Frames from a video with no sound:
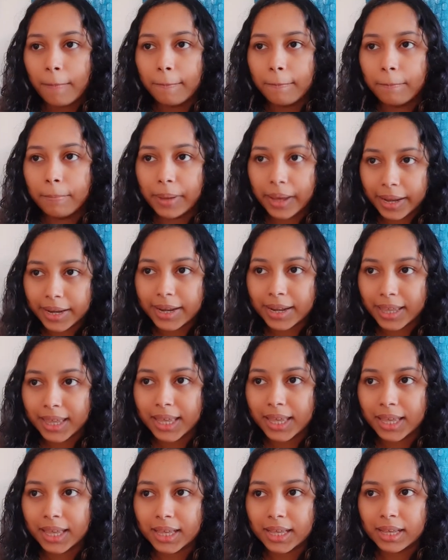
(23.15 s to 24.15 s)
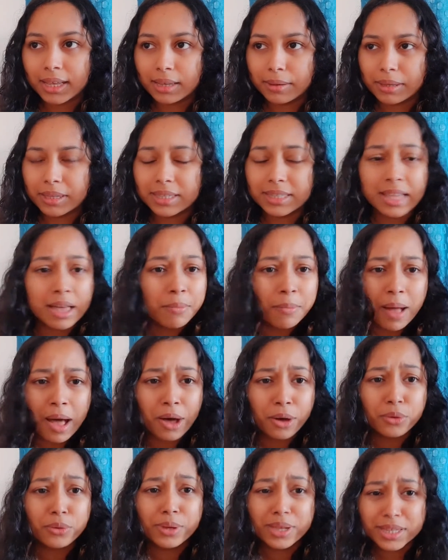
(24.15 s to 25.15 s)
but
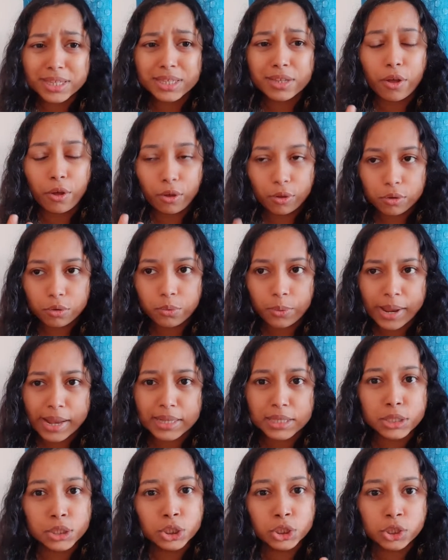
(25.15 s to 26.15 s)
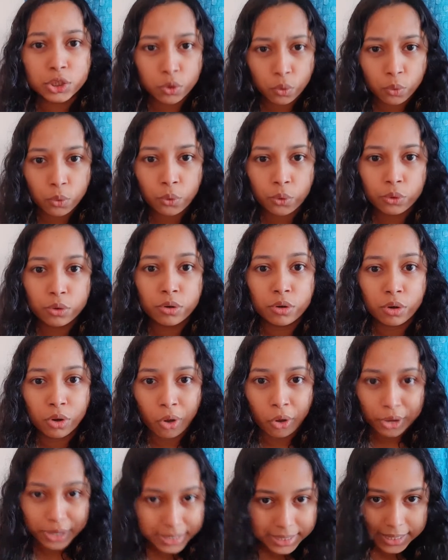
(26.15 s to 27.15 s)
somehow it's always so
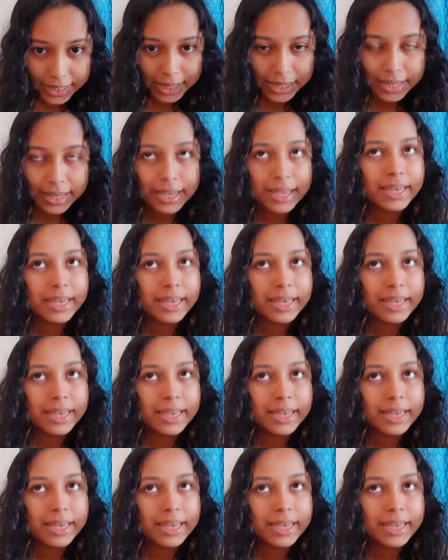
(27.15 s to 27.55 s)
noisy.